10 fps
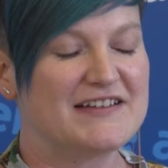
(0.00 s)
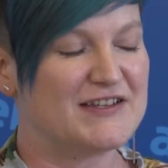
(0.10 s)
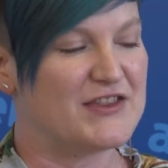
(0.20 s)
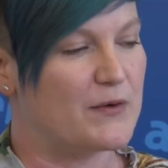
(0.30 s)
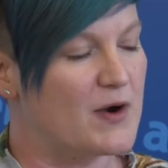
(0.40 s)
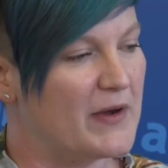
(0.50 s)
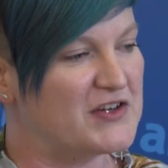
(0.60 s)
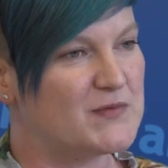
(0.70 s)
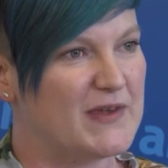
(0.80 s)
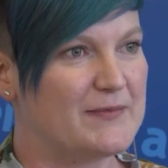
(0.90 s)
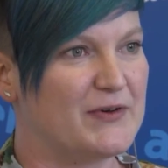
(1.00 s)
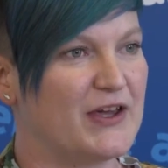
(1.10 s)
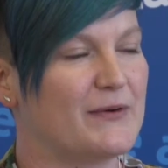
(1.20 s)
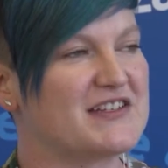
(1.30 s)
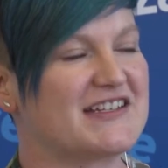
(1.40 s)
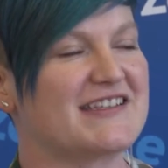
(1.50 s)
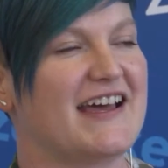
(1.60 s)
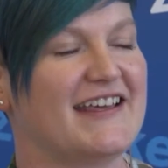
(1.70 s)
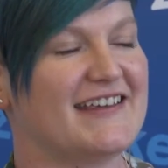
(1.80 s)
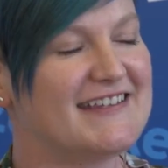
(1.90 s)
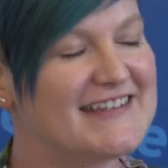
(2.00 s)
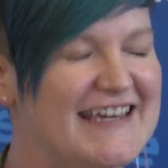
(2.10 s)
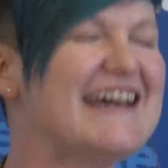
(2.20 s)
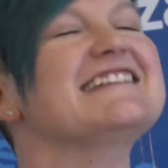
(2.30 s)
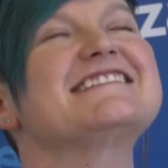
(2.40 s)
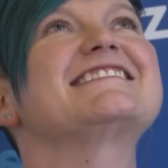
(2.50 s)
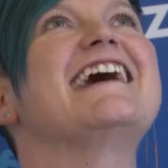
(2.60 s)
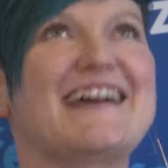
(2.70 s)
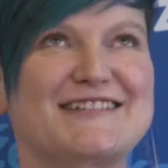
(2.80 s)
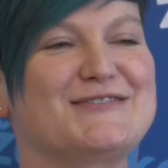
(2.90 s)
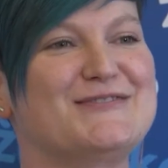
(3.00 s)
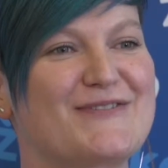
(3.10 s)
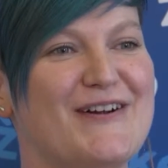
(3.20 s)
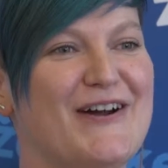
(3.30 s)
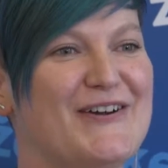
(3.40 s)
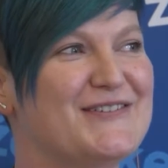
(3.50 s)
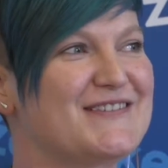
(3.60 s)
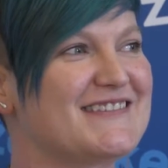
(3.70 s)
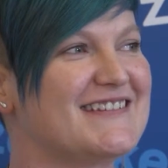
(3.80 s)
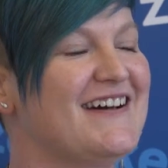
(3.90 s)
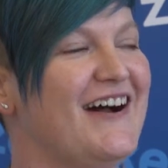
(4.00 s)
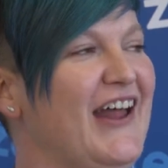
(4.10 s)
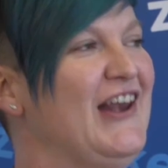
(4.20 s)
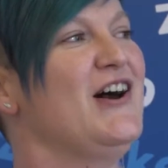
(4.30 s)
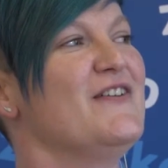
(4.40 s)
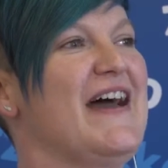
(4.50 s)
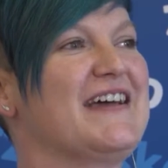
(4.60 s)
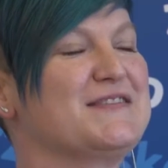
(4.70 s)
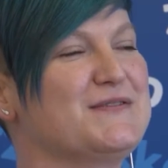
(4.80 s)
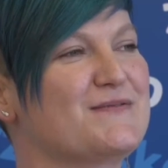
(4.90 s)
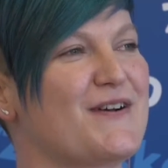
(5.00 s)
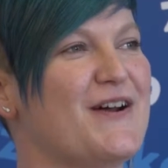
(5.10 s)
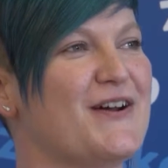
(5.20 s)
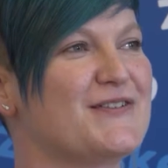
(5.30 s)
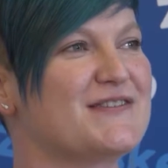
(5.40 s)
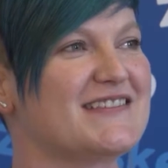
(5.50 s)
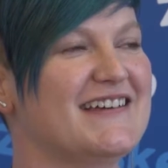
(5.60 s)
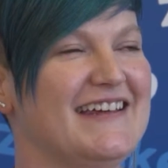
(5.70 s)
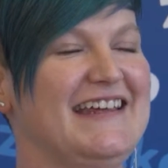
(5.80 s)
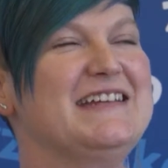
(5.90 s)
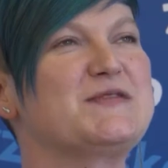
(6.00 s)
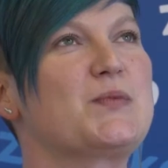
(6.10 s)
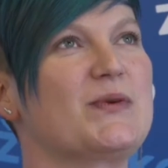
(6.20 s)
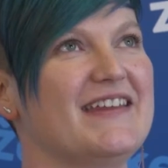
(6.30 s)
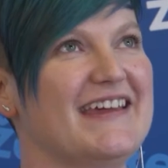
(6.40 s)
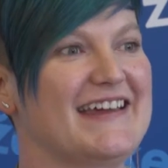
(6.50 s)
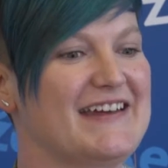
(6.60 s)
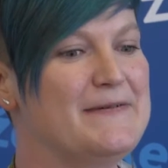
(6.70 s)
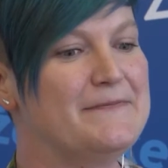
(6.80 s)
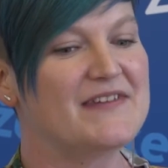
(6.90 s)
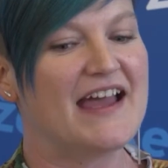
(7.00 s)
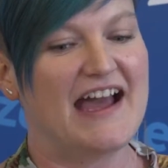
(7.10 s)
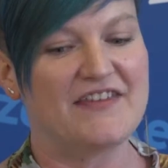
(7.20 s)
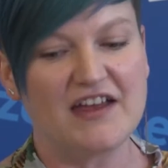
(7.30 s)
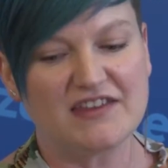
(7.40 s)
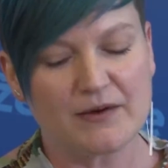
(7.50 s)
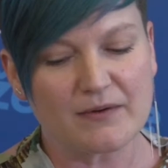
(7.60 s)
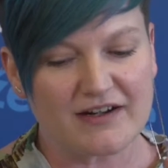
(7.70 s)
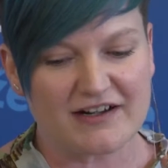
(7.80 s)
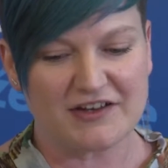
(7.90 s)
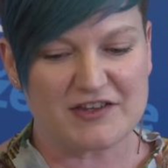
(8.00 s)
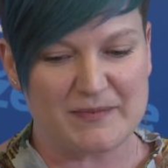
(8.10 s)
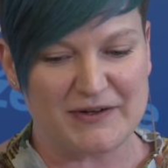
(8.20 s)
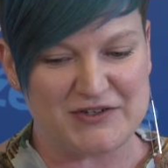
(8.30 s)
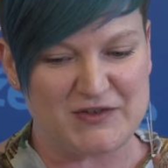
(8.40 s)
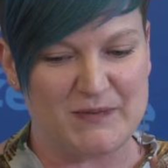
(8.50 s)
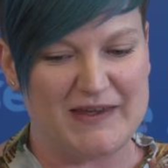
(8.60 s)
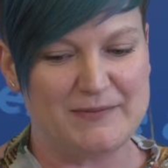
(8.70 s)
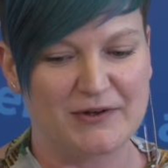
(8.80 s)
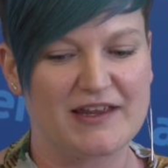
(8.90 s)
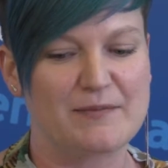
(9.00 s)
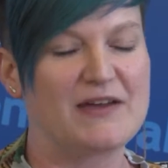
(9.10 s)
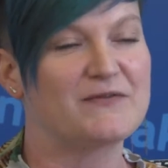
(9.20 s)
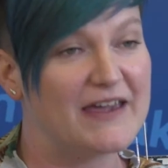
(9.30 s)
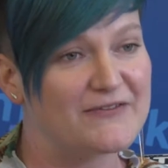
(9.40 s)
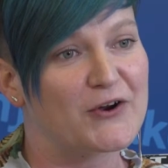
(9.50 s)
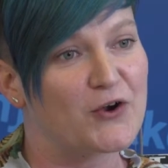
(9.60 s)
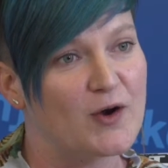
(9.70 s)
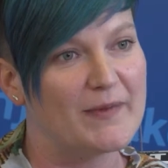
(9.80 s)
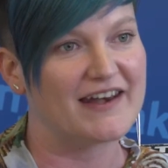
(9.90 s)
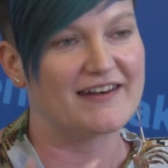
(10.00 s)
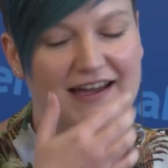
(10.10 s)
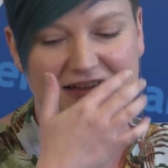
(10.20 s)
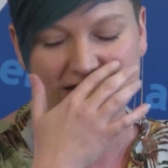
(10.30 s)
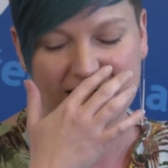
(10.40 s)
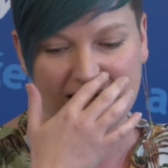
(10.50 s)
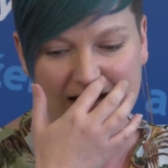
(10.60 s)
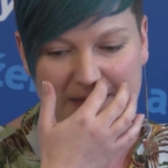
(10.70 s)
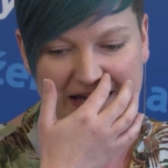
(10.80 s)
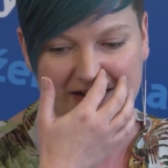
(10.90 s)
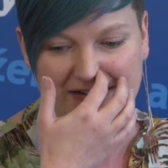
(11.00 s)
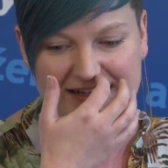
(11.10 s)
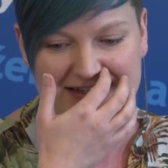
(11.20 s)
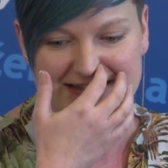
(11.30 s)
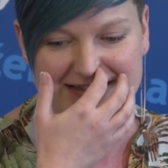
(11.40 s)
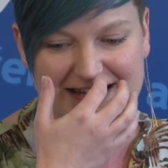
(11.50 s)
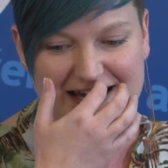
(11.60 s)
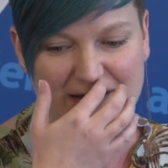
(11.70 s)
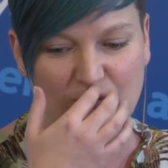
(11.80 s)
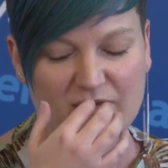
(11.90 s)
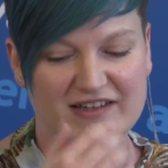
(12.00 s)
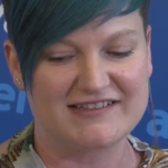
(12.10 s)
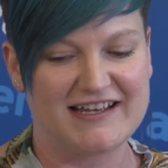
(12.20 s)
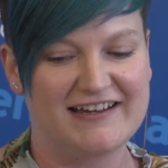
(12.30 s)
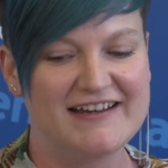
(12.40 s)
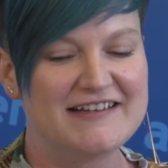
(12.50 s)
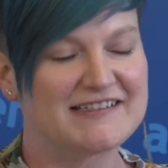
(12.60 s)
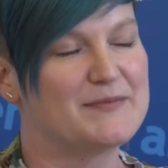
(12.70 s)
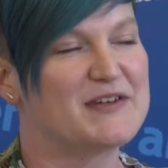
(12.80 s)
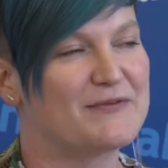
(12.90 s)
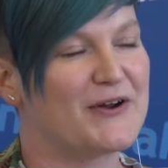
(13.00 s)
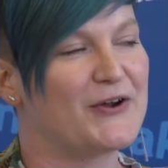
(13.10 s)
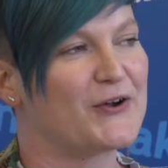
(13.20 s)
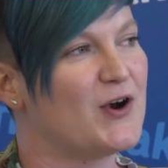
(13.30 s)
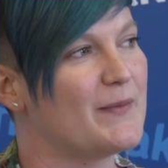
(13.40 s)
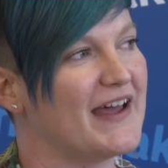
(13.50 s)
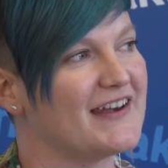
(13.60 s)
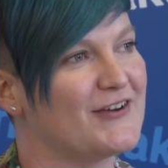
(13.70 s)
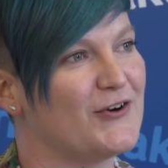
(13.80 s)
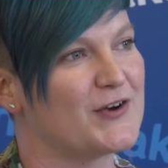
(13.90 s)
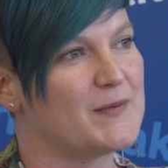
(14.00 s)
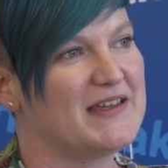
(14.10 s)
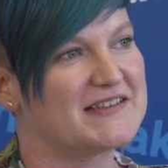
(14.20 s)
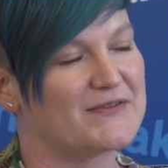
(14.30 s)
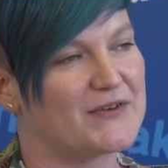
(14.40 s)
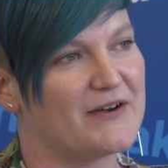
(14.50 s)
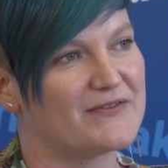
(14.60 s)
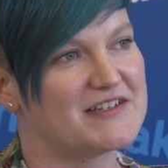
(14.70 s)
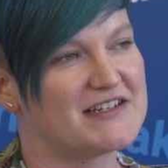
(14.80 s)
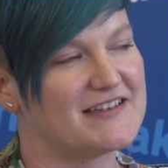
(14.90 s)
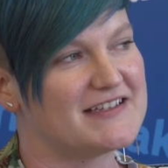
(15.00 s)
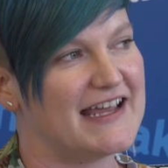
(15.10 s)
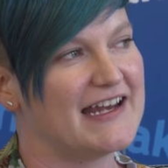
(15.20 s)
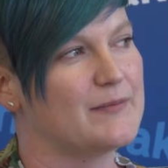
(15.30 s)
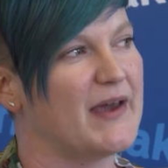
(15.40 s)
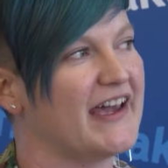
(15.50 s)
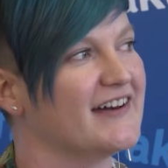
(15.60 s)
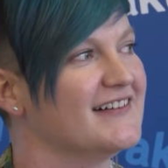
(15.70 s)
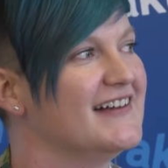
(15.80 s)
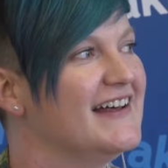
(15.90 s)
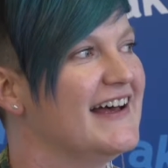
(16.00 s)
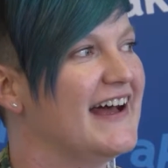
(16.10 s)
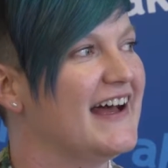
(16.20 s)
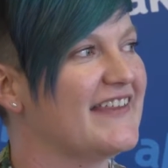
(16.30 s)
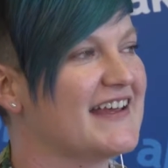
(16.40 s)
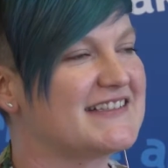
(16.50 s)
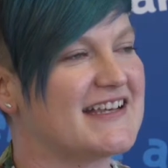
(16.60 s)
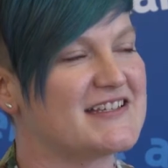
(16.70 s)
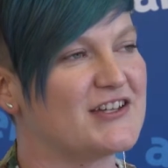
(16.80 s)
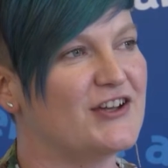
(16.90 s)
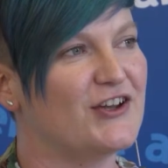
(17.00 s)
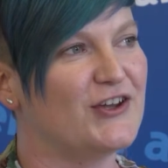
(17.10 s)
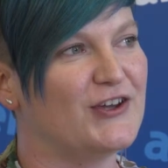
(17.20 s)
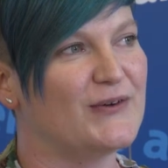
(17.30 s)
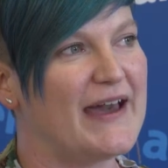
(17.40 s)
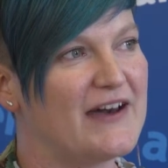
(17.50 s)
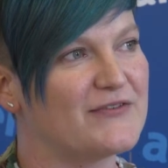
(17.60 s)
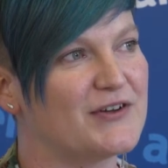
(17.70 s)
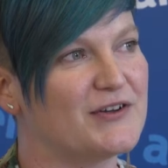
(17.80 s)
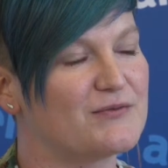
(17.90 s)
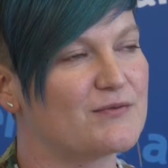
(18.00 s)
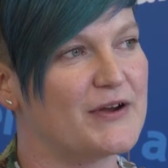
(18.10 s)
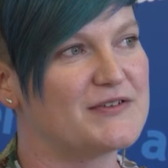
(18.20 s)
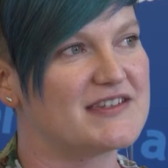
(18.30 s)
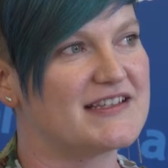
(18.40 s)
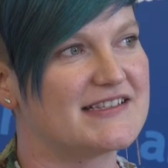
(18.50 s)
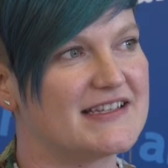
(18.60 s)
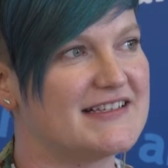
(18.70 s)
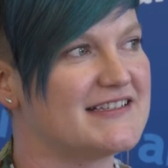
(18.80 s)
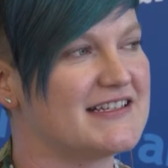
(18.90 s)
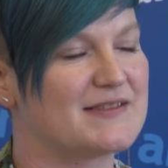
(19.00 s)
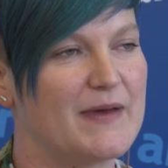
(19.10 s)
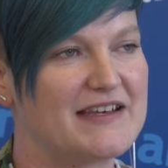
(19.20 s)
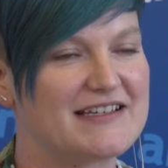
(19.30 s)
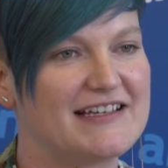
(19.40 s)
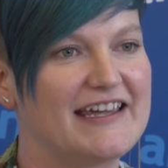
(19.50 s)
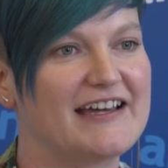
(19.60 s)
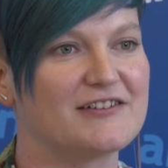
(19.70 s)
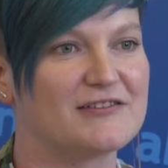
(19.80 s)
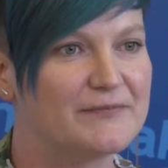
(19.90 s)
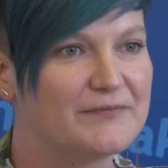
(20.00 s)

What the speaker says: So there were a bunch of people who were just like, yes, Axl Rose, I love Axl Rose, he's brilliant. And then there were another bunch of people, like my favorite comment actually about this was somebody wrote a comment on a piece of coverage in the Daily Mail, and they said, whoever wrote this list is mentally ill.